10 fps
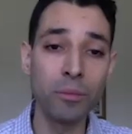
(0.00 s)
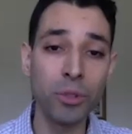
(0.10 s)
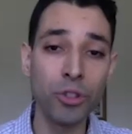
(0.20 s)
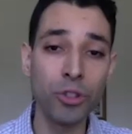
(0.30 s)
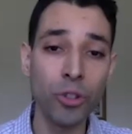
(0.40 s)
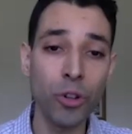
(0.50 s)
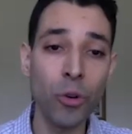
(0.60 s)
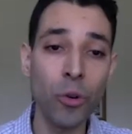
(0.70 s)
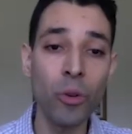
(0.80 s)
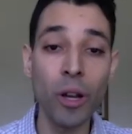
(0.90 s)

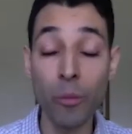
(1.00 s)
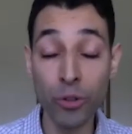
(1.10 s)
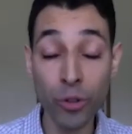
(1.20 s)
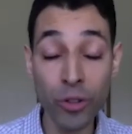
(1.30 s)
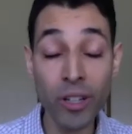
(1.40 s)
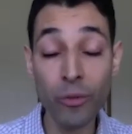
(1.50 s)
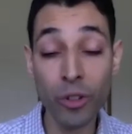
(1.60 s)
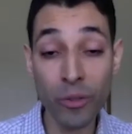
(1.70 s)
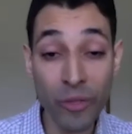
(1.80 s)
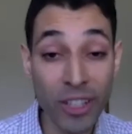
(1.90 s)
So Moderna for
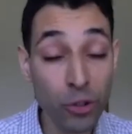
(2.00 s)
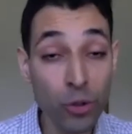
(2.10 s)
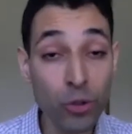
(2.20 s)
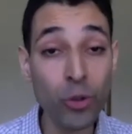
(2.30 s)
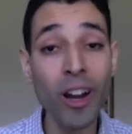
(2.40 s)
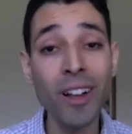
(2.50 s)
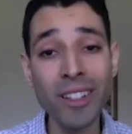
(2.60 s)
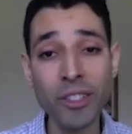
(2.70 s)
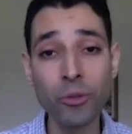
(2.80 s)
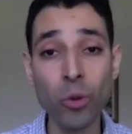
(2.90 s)
their phase two trial is
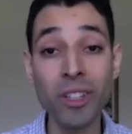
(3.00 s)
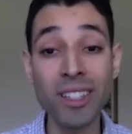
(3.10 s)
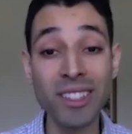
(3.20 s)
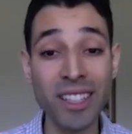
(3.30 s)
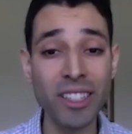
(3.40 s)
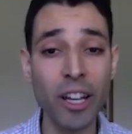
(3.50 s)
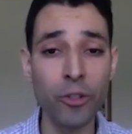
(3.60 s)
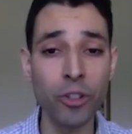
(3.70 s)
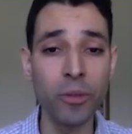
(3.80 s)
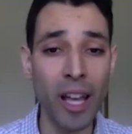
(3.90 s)
enrolling
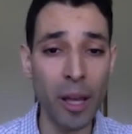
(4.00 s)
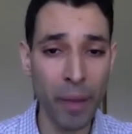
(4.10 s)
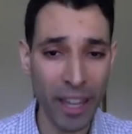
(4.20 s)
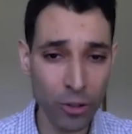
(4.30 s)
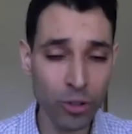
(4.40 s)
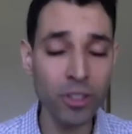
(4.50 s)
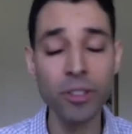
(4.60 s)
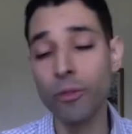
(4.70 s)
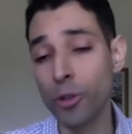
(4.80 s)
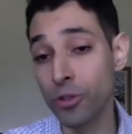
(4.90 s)
600 patients
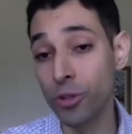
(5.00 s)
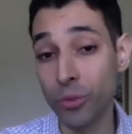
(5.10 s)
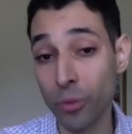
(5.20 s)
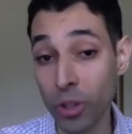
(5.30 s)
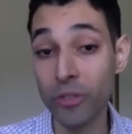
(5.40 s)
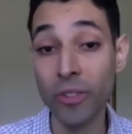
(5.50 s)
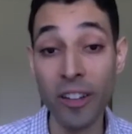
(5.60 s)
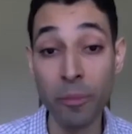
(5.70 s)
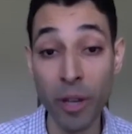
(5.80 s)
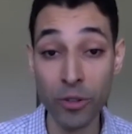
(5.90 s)
versus just
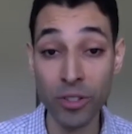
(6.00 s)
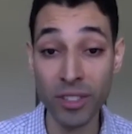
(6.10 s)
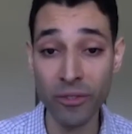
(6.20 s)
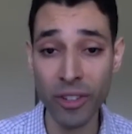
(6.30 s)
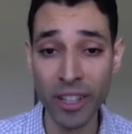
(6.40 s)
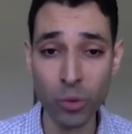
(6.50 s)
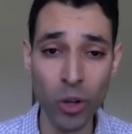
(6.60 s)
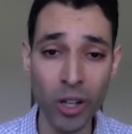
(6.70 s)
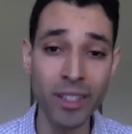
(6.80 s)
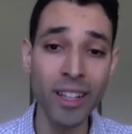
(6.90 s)
45 patients in phase
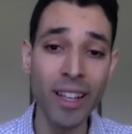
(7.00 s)
one.